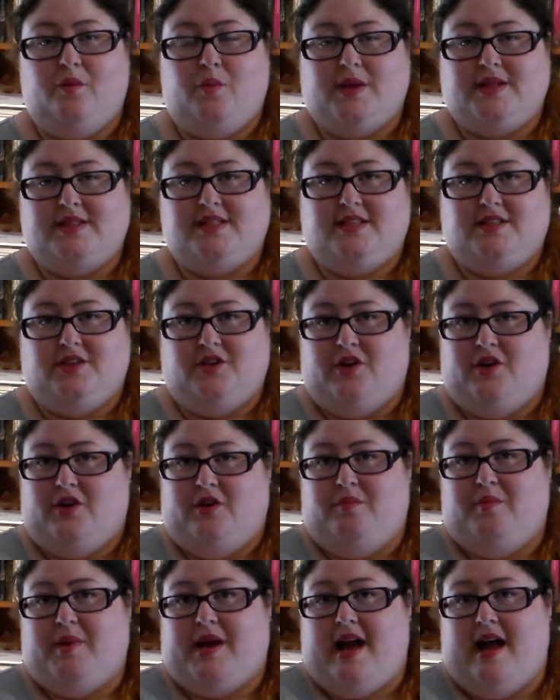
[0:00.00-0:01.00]
once
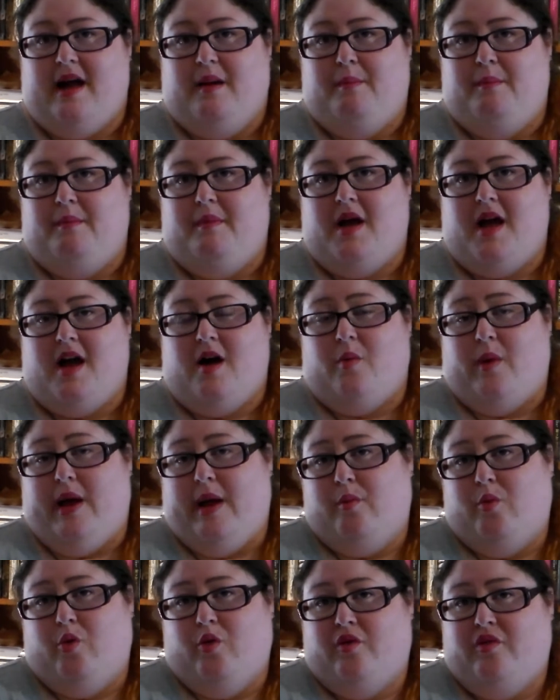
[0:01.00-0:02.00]
you become a
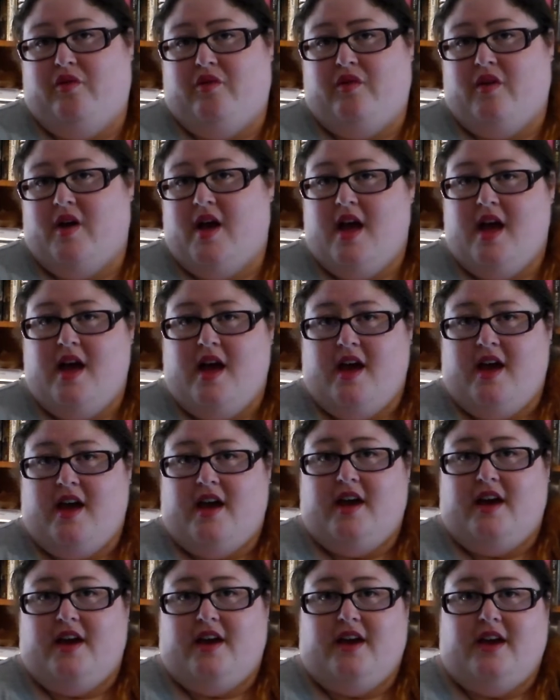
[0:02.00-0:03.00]
werewolf,
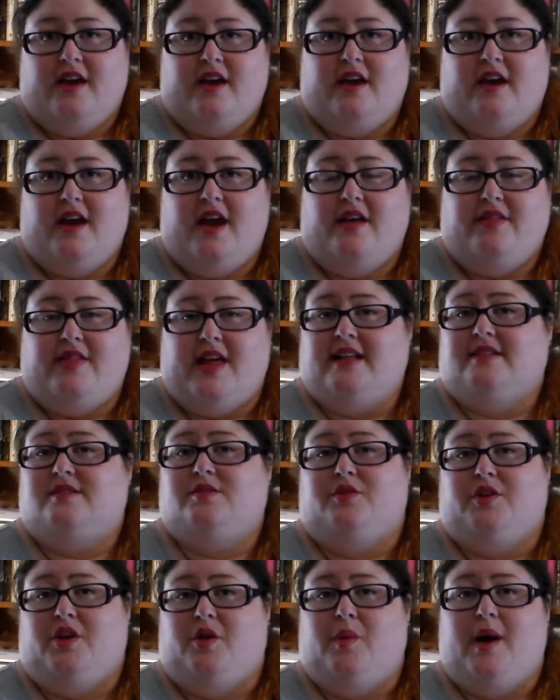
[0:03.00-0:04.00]

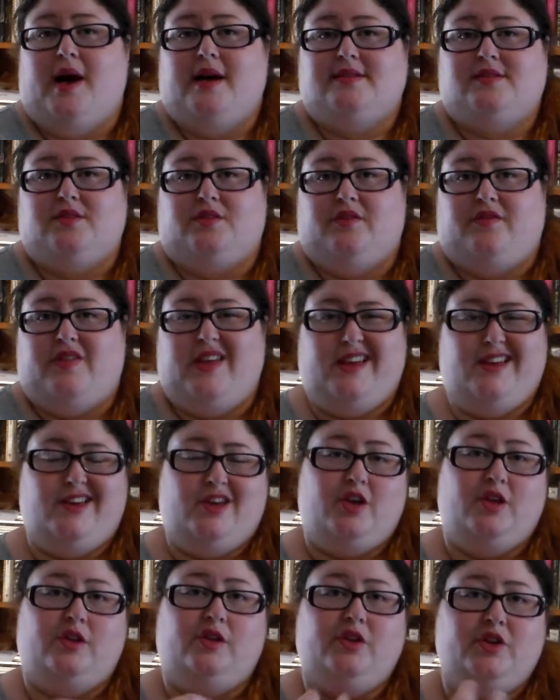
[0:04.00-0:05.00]
that's all you are, sort of
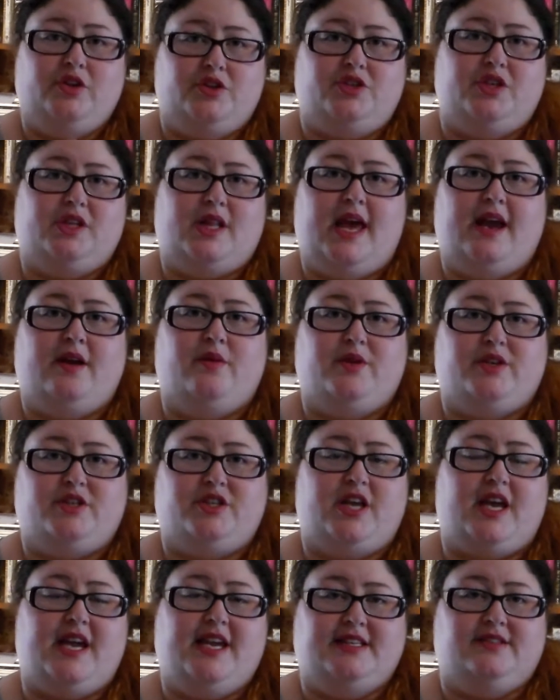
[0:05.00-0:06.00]
thing. You lose your
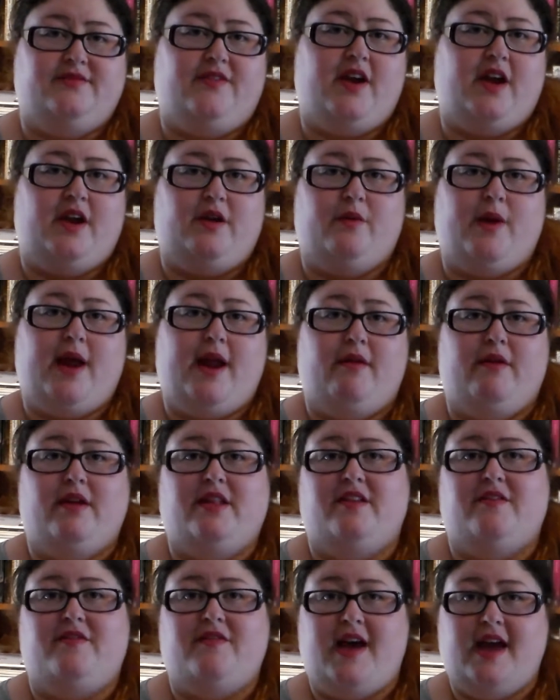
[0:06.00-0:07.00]
language, so he's very rare
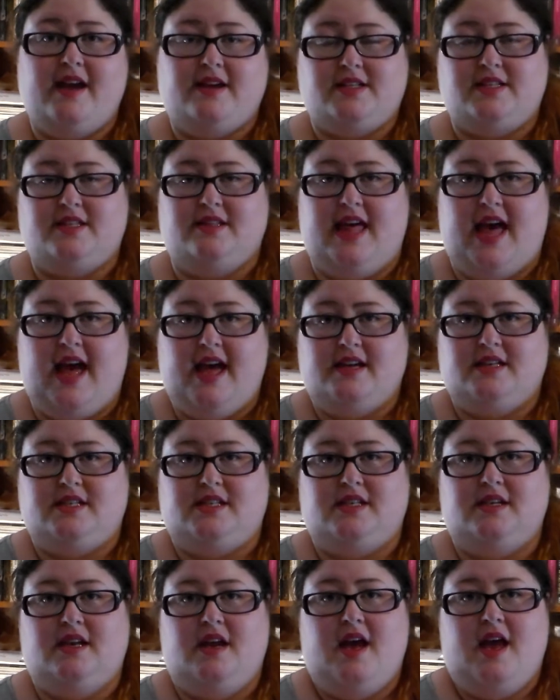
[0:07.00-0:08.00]
in the fact
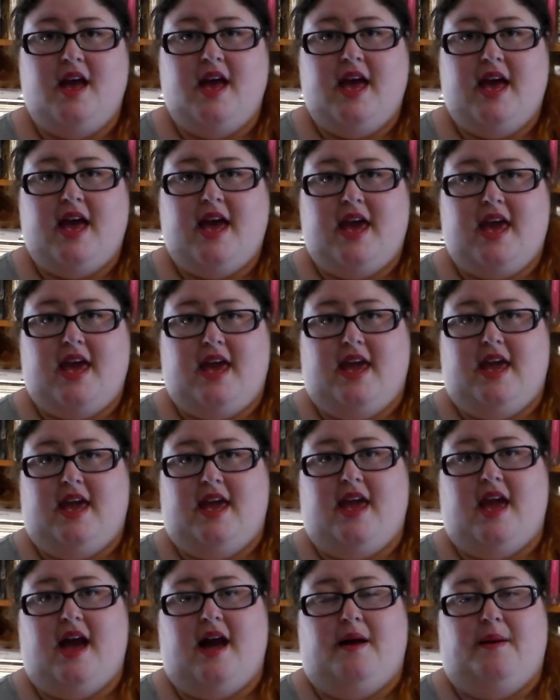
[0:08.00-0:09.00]
that
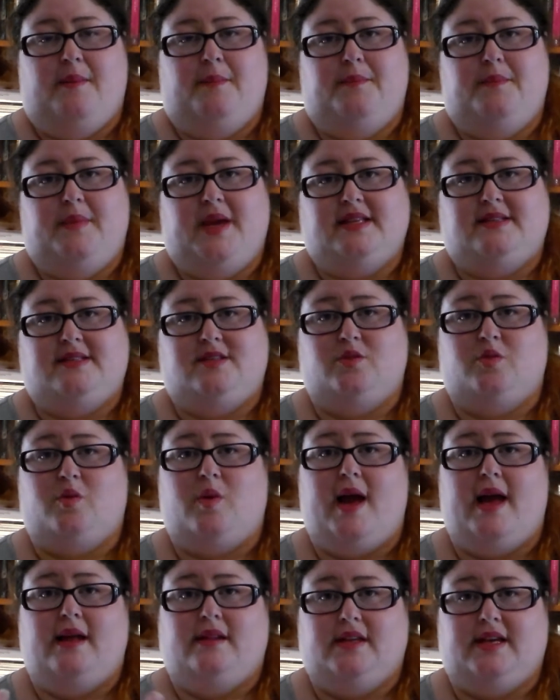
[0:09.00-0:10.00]
he is still
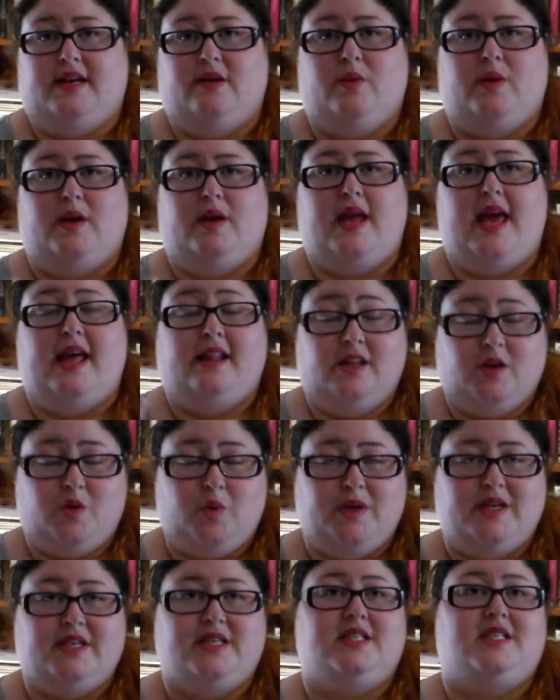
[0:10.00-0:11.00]
quite
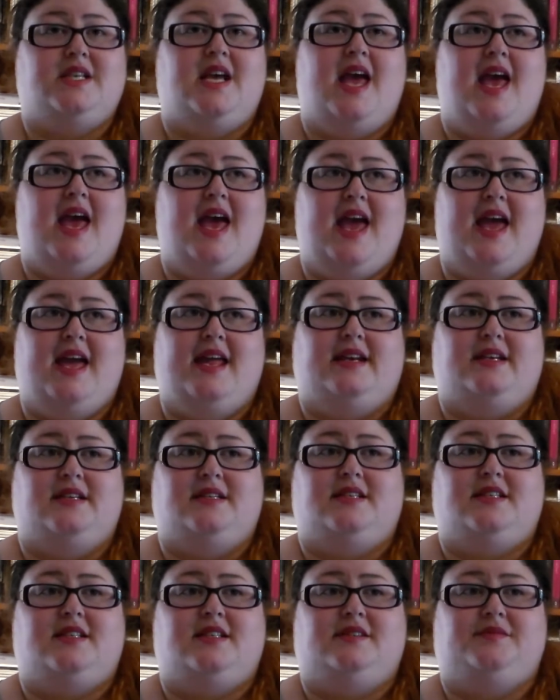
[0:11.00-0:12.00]
eloquent,
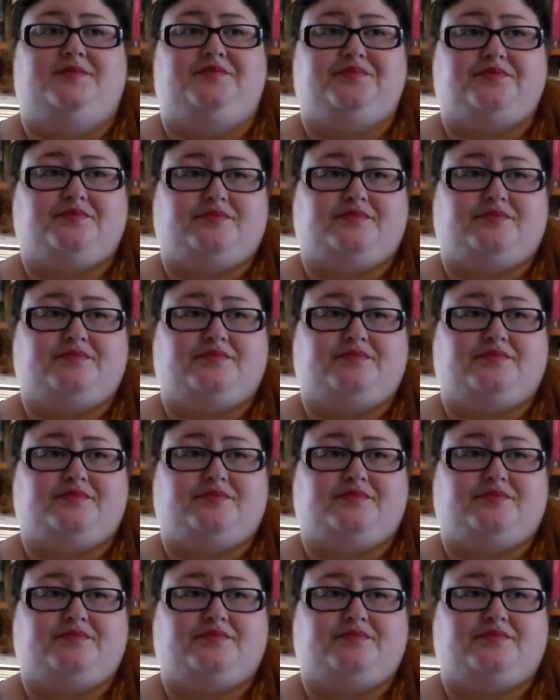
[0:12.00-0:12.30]
and